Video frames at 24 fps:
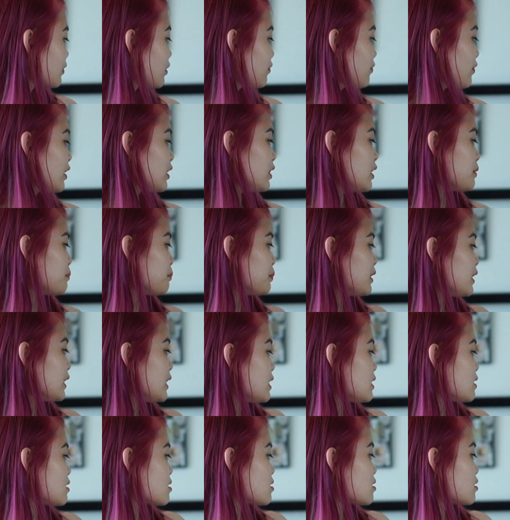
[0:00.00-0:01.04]
Faithy,
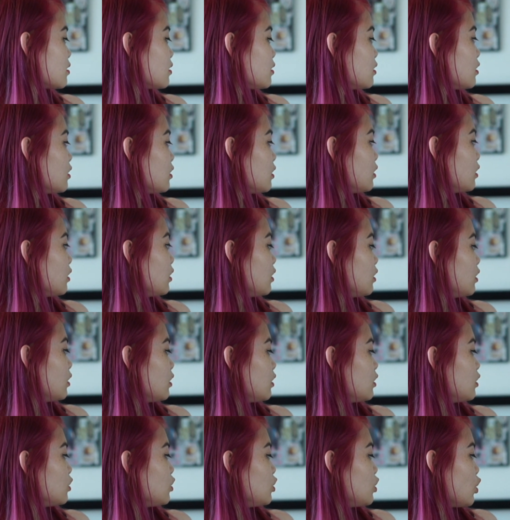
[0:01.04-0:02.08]
please,
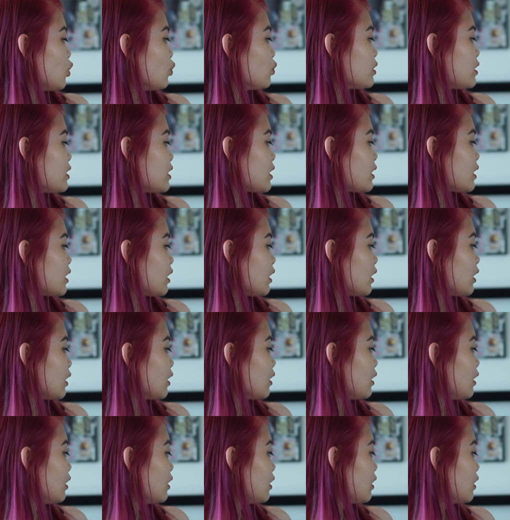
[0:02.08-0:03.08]
no digging.